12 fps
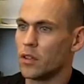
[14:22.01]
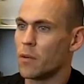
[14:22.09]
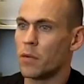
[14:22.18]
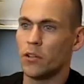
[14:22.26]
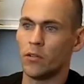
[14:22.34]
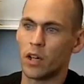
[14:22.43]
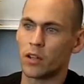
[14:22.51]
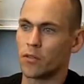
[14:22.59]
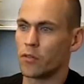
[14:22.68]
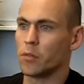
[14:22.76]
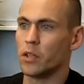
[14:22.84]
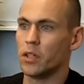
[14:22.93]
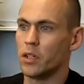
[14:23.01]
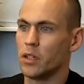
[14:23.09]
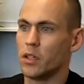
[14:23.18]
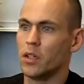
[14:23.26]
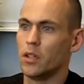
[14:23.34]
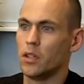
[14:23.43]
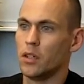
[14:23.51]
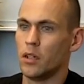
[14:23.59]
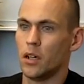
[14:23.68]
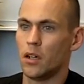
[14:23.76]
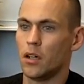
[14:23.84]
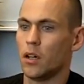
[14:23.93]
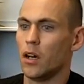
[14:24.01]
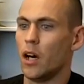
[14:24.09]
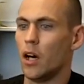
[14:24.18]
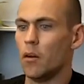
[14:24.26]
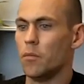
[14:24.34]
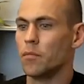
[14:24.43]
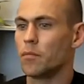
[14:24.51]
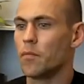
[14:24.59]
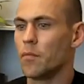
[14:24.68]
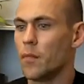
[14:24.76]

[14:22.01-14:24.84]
that may do nothing for me, you know.